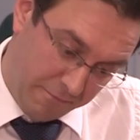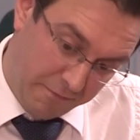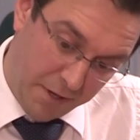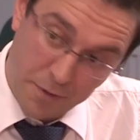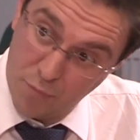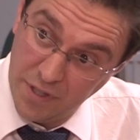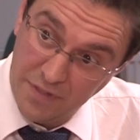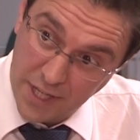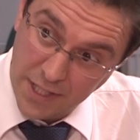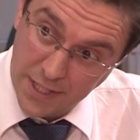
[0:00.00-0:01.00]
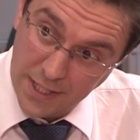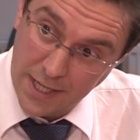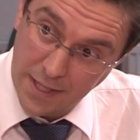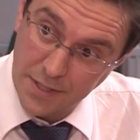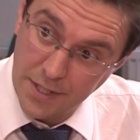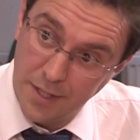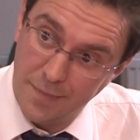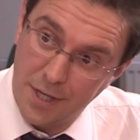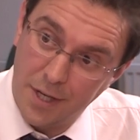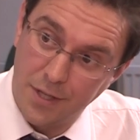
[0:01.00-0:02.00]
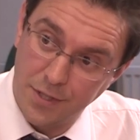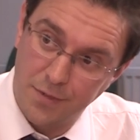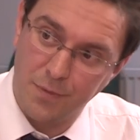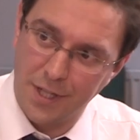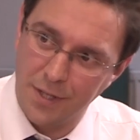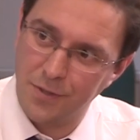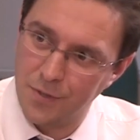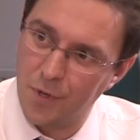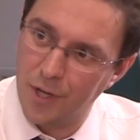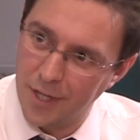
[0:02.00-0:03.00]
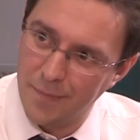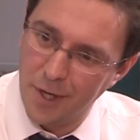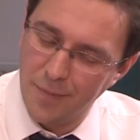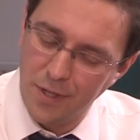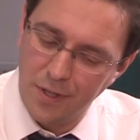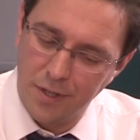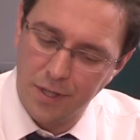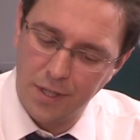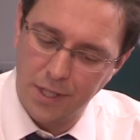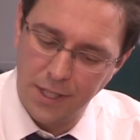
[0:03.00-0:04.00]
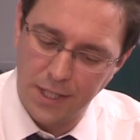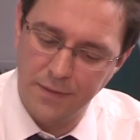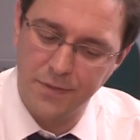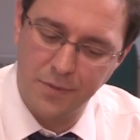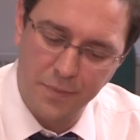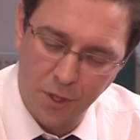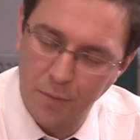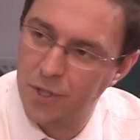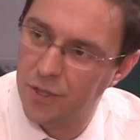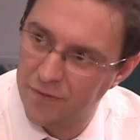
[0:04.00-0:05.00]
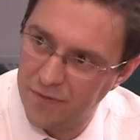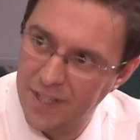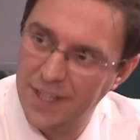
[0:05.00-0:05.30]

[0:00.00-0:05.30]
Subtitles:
filed abbreviated accounts in the past, and we'll get on to why in a moment. It gives them the option of